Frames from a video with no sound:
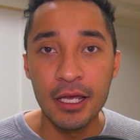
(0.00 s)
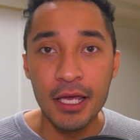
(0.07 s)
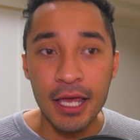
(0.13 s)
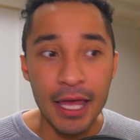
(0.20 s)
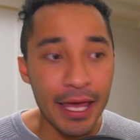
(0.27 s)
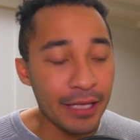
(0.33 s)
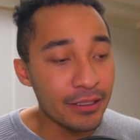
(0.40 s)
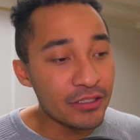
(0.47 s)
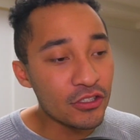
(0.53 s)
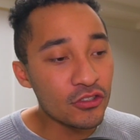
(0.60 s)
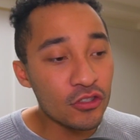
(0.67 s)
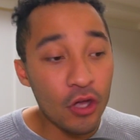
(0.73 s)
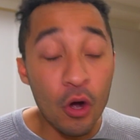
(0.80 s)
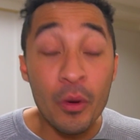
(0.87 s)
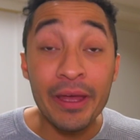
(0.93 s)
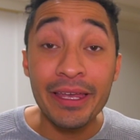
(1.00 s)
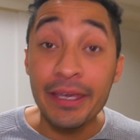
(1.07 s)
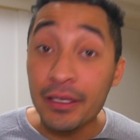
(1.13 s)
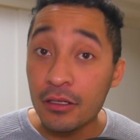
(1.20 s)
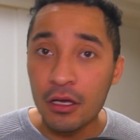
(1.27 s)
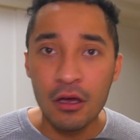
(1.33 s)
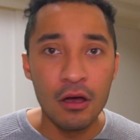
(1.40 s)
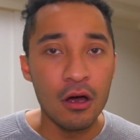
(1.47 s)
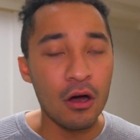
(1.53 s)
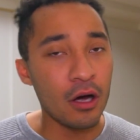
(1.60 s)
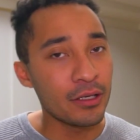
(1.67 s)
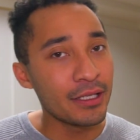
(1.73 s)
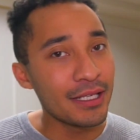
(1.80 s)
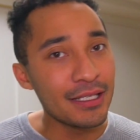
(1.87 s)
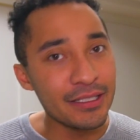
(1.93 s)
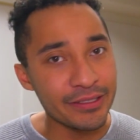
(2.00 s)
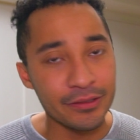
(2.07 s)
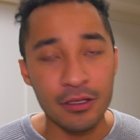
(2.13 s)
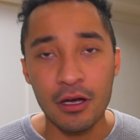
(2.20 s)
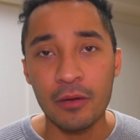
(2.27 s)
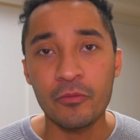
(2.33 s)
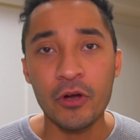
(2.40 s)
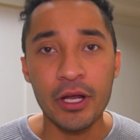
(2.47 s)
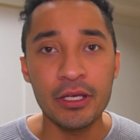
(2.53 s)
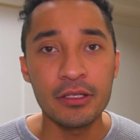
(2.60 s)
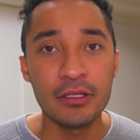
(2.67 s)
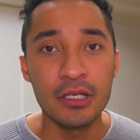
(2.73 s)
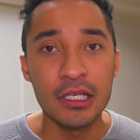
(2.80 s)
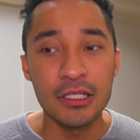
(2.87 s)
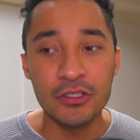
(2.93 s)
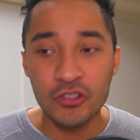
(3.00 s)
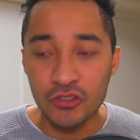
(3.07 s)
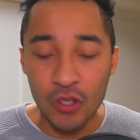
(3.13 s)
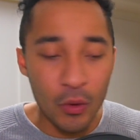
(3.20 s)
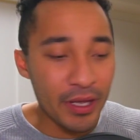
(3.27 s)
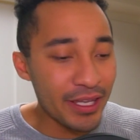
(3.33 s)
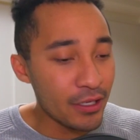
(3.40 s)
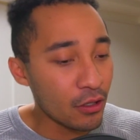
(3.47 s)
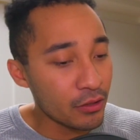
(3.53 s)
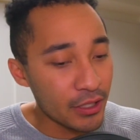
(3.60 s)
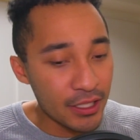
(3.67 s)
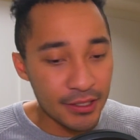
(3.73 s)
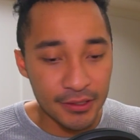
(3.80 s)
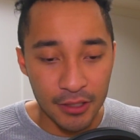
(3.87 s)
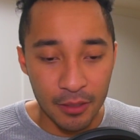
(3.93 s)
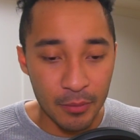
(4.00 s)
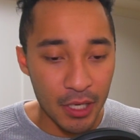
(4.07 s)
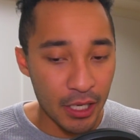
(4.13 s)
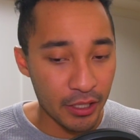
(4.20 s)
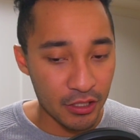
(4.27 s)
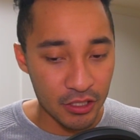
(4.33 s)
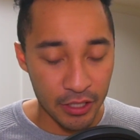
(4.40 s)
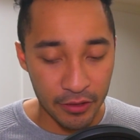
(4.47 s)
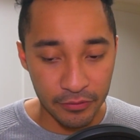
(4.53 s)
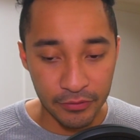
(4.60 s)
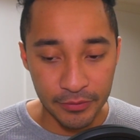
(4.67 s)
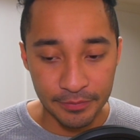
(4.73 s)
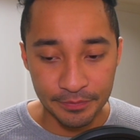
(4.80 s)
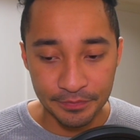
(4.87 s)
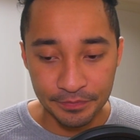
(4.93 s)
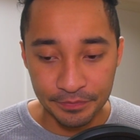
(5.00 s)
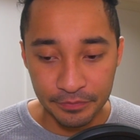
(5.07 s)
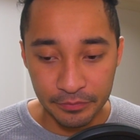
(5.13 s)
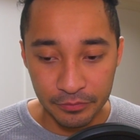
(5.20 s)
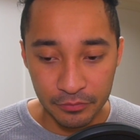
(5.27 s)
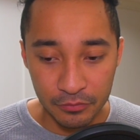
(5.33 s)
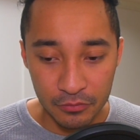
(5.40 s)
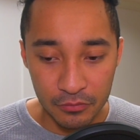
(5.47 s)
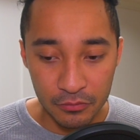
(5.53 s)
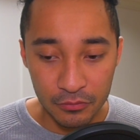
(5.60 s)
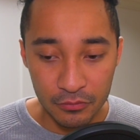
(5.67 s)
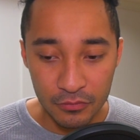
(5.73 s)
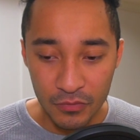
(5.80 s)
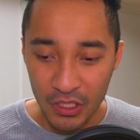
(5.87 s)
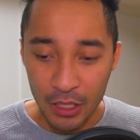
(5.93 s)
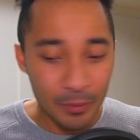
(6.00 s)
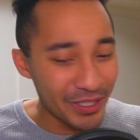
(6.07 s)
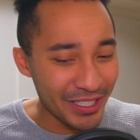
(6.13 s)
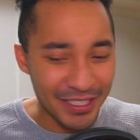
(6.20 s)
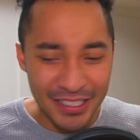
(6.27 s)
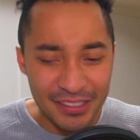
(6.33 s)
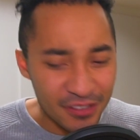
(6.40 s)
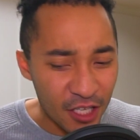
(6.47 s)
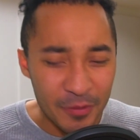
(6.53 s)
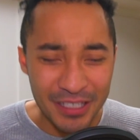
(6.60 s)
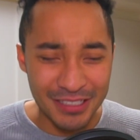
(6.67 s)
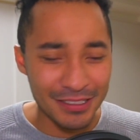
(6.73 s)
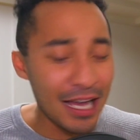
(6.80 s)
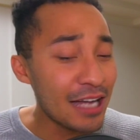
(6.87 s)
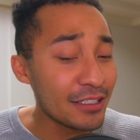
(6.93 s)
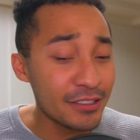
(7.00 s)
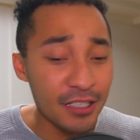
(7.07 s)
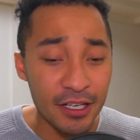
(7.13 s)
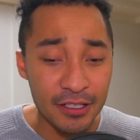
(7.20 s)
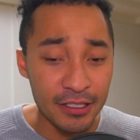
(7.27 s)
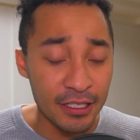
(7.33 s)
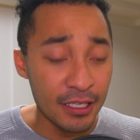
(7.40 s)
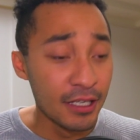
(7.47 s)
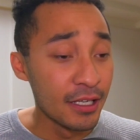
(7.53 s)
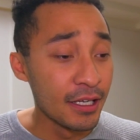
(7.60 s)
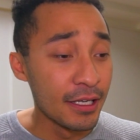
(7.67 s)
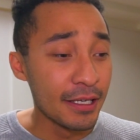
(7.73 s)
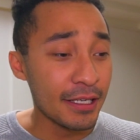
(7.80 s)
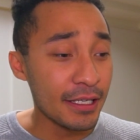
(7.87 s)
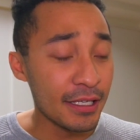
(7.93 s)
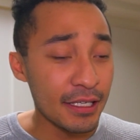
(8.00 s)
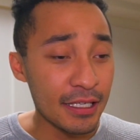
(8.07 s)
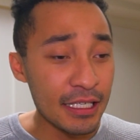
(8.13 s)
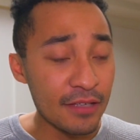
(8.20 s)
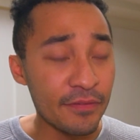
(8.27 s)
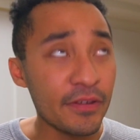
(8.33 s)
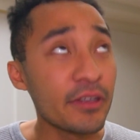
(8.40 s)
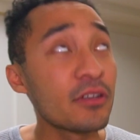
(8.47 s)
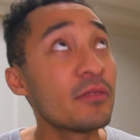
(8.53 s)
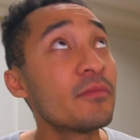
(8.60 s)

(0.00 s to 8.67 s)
And this is no hit on Islam, right? This is no hit on Islam Makhachev. But Islam has not done even